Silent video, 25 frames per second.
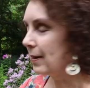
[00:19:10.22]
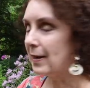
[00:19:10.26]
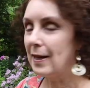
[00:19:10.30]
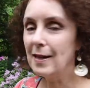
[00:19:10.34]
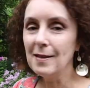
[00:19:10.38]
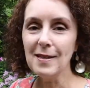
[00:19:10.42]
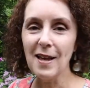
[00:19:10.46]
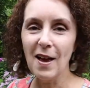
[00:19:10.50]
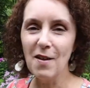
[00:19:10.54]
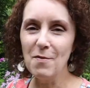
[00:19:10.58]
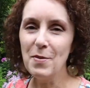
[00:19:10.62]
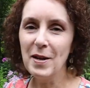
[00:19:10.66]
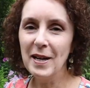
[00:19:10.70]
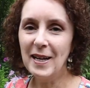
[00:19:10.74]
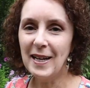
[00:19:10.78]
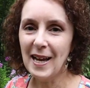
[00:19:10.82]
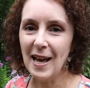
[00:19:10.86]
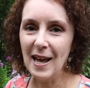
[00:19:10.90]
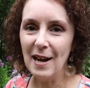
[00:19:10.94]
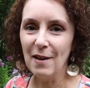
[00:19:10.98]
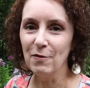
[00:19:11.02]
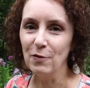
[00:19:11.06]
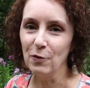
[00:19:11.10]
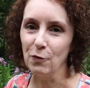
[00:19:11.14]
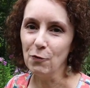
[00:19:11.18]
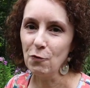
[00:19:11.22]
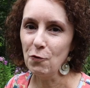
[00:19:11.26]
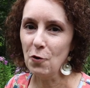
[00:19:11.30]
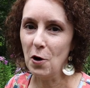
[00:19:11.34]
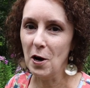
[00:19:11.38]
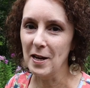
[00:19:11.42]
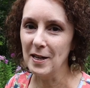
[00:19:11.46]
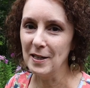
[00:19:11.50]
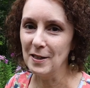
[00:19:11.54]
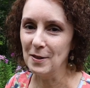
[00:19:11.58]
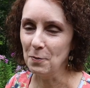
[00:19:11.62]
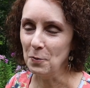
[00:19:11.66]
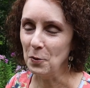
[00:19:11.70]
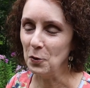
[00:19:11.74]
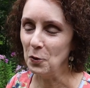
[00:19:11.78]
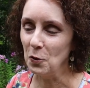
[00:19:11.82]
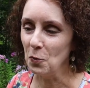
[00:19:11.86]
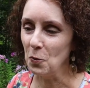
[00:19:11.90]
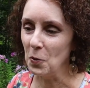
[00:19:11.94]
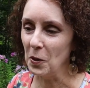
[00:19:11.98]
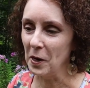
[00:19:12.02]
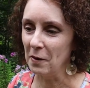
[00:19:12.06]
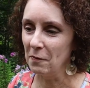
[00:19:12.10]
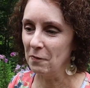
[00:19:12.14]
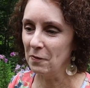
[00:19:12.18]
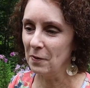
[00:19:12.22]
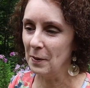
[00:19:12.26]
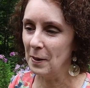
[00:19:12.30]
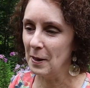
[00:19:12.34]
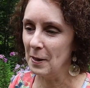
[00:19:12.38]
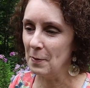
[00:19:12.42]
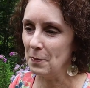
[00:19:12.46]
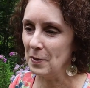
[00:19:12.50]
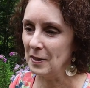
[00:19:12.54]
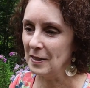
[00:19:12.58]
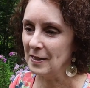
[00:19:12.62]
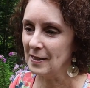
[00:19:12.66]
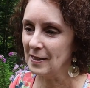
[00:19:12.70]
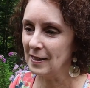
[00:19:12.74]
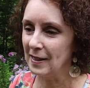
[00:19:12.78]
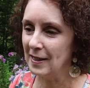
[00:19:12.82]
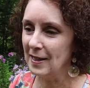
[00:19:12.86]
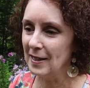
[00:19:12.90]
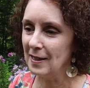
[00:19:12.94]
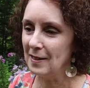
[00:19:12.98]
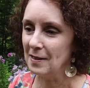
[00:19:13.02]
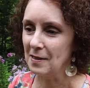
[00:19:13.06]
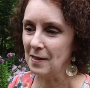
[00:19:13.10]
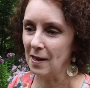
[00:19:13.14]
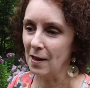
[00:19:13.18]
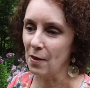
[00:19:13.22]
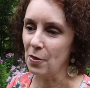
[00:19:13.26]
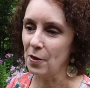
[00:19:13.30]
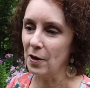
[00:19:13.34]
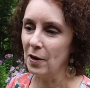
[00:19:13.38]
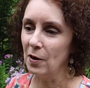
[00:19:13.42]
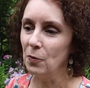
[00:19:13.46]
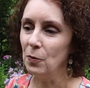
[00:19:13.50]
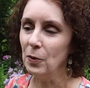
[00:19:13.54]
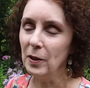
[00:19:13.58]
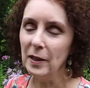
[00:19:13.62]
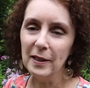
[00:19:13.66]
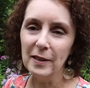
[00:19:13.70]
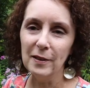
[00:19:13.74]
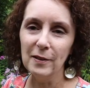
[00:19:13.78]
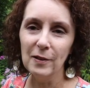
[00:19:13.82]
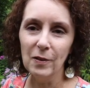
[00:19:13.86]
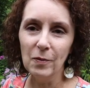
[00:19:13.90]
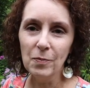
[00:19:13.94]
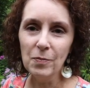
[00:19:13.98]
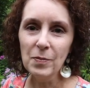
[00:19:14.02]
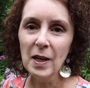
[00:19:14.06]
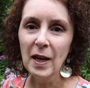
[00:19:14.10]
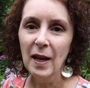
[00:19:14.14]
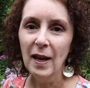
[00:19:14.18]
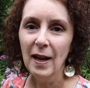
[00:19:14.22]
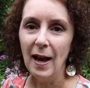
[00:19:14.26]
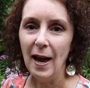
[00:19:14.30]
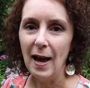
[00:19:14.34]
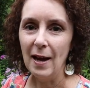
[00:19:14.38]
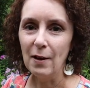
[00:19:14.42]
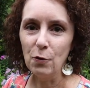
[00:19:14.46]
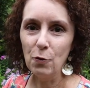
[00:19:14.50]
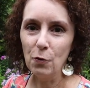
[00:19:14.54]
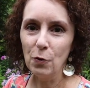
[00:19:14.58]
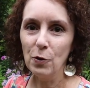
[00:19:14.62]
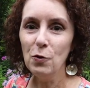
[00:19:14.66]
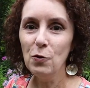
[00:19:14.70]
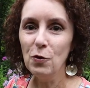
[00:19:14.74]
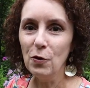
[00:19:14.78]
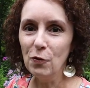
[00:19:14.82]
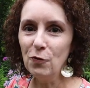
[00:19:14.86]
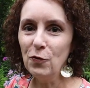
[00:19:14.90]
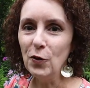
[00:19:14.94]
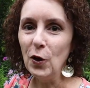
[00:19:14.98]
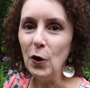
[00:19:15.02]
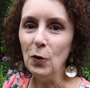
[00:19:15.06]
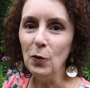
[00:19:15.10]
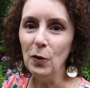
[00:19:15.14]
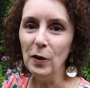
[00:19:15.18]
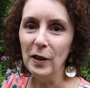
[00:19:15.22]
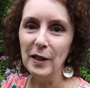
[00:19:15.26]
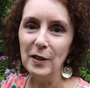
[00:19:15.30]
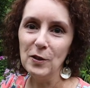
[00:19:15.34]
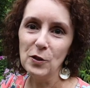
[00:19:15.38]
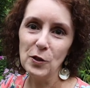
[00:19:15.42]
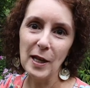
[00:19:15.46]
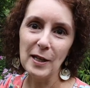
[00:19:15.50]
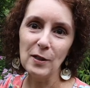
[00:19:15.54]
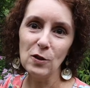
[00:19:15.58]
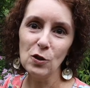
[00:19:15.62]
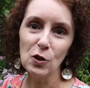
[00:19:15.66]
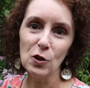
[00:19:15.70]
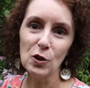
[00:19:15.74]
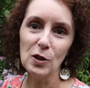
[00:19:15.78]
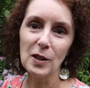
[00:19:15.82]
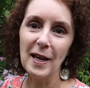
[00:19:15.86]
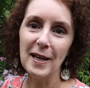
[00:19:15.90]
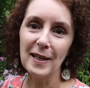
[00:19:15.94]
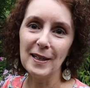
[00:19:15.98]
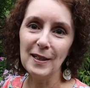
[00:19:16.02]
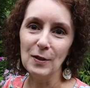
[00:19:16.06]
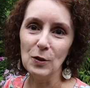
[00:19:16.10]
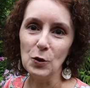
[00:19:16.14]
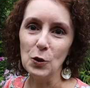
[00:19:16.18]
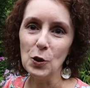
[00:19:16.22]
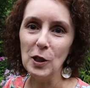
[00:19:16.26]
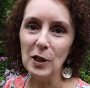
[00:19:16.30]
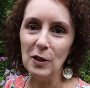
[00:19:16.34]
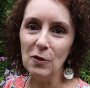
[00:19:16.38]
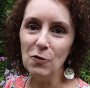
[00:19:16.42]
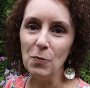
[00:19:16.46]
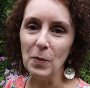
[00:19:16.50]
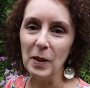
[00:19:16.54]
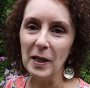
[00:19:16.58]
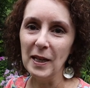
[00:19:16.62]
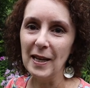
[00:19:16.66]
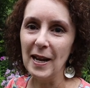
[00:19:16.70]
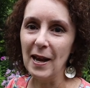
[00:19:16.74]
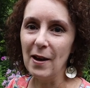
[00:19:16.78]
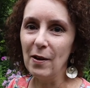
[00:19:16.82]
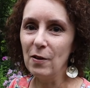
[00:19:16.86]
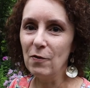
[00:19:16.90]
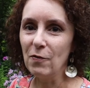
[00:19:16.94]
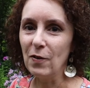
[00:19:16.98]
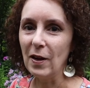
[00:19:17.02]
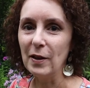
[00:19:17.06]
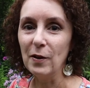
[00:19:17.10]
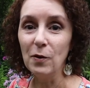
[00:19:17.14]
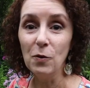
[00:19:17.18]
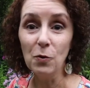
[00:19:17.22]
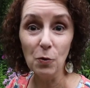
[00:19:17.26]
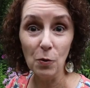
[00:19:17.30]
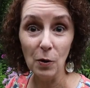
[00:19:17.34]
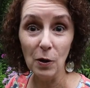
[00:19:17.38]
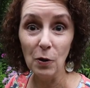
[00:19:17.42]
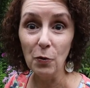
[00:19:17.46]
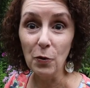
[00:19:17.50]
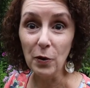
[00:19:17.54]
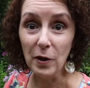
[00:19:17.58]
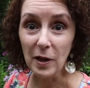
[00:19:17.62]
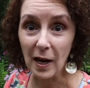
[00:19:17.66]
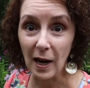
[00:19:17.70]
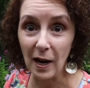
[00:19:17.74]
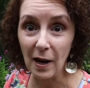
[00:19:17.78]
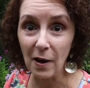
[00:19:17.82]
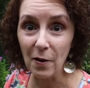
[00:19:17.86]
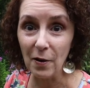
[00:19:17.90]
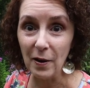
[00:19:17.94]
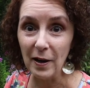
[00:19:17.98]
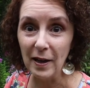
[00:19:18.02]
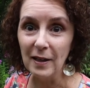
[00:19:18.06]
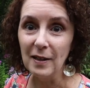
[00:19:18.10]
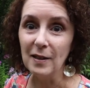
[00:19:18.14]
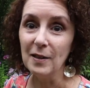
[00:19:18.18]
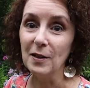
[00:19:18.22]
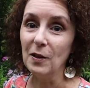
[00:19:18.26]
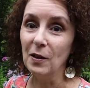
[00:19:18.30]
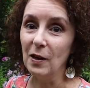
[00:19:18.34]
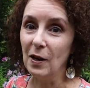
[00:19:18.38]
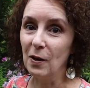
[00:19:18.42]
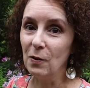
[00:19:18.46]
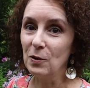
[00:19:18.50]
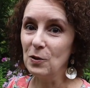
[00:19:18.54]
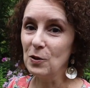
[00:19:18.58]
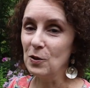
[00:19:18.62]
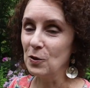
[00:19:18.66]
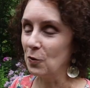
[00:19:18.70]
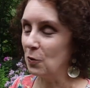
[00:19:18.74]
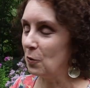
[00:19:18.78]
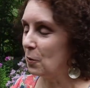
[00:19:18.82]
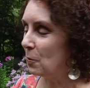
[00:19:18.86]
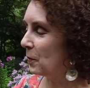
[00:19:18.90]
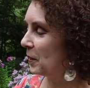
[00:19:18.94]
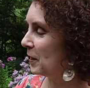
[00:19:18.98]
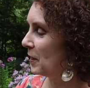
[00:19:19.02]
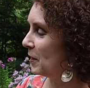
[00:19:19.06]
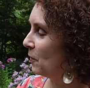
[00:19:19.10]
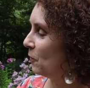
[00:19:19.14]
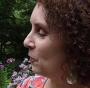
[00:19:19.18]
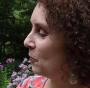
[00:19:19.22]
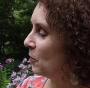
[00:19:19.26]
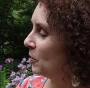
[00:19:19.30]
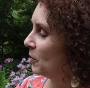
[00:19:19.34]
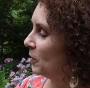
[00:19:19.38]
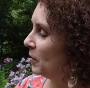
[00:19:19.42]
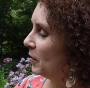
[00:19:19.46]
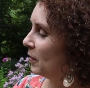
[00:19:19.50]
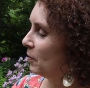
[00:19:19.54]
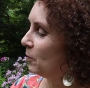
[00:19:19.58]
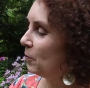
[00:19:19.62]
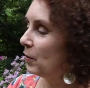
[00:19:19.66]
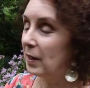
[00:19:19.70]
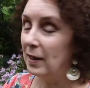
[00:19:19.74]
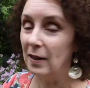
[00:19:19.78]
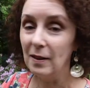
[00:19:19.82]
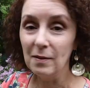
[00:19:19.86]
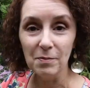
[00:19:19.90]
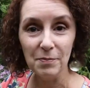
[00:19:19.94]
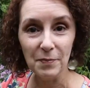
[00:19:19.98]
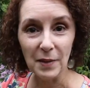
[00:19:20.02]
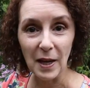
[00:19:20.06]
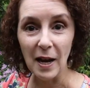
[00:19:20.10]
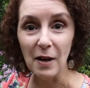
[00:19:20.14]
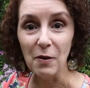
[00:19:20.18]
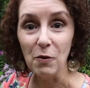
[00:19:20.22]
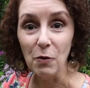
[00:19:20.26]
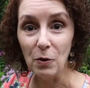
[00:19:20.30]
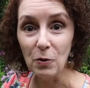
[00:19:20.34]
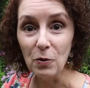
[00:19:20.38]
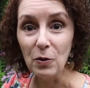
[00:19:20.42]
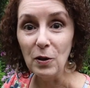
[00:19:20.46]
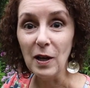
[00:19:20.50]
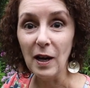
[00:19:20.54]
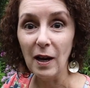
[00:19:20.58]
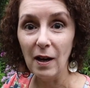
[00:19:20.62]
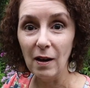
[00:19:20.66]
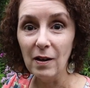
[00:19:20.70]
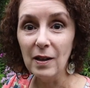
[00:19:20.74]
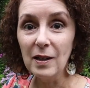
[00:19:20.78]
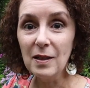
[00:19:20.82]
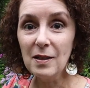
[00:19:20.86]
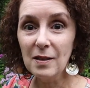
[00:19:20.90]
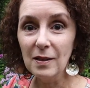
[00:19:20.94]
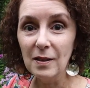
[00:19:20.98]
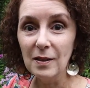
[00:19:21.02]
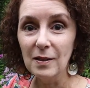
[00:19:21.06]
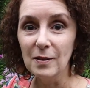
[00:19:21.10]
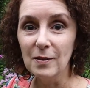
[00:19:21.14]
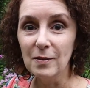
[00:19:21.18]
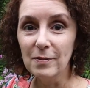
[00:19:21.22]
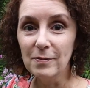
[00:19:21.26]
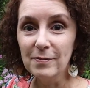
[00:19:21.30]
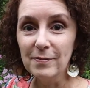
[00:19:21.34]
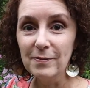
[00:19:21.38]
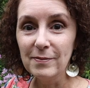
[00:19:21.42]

guess I've been kind of afraid to pull one of them up and see, because I thought, well, I grew the foliage, that's just like an achievement. Now if I don't grow the carrot, you know, it's going to be no good, but I grew the carrot too.